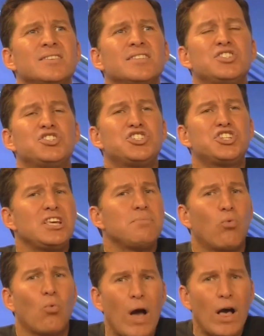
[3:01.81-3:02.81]
cheap
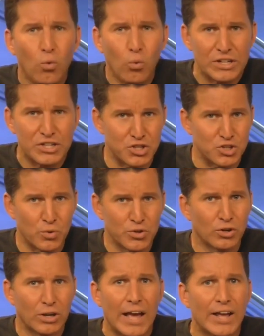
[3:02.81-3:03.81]
well wishes when you're
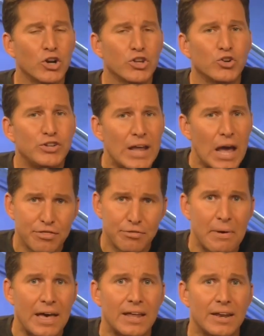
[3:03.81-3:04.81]
lying on your
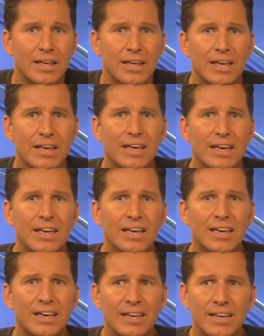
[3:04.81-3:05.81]
deathbed.
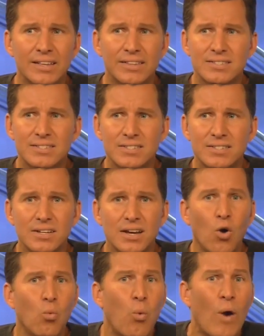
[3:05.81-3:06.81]
It's
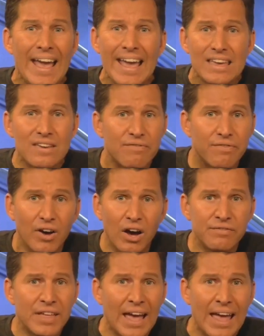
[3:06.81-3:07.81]
a wave of
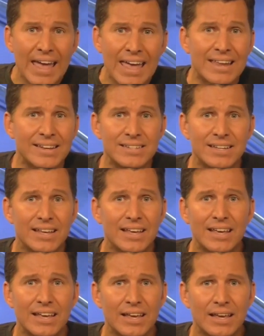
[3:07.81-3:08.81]
the hand
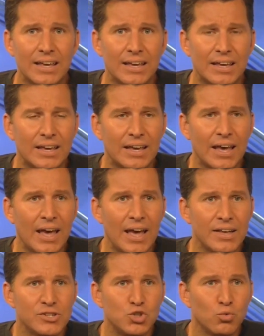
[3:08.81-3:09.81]

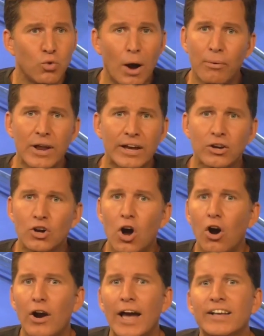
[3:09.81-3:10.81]
as you rubberneck a
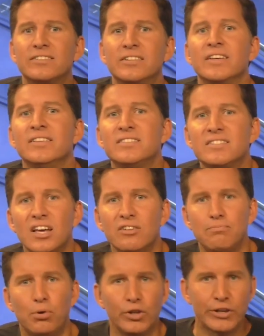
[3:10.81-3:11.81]
car accident instead of
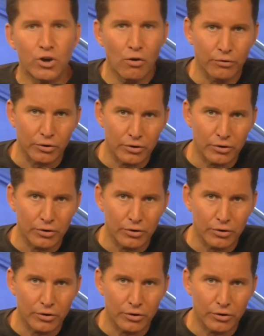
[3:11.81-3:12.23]
pulling over